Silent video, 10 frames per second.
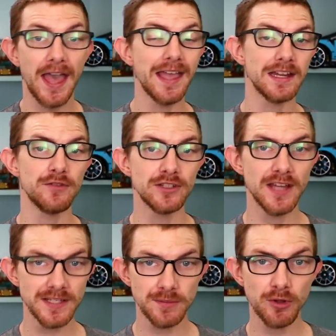And if a
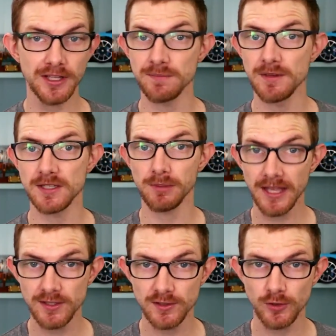decimal is
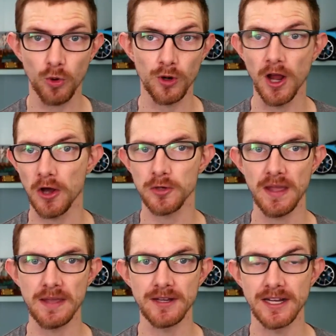misplaced or an auto
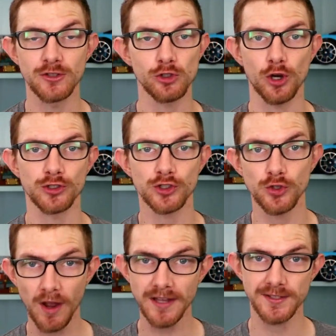payment is charged
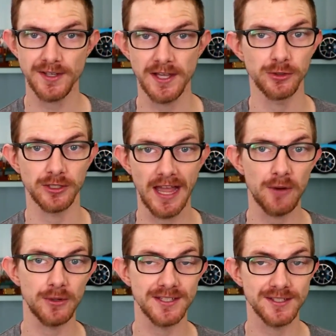twice and your
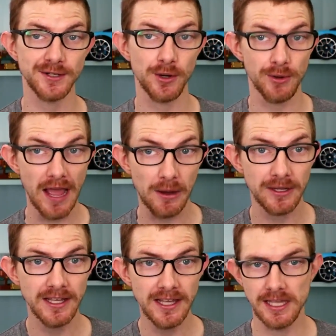account is zeroed out,
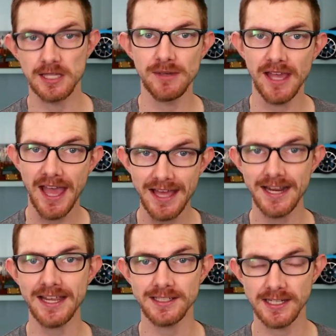it can be a
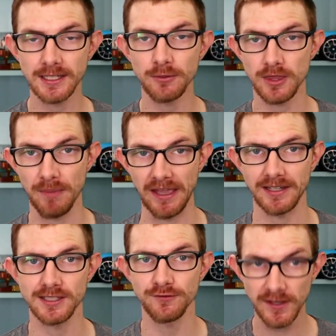headache dealing with the
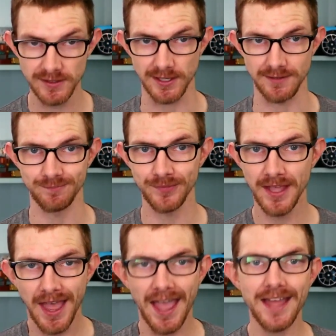bank to fix it.
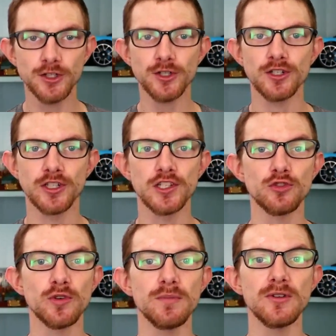Enter
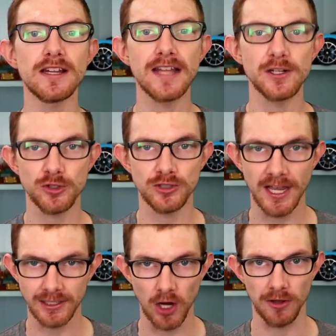distributed ledger
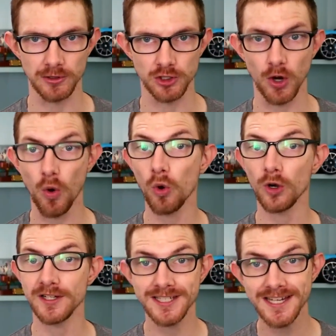technology,
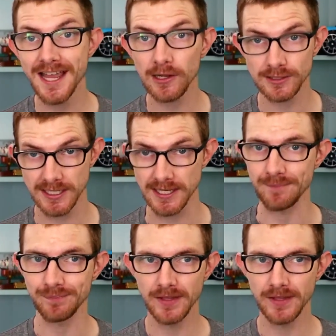or DLT.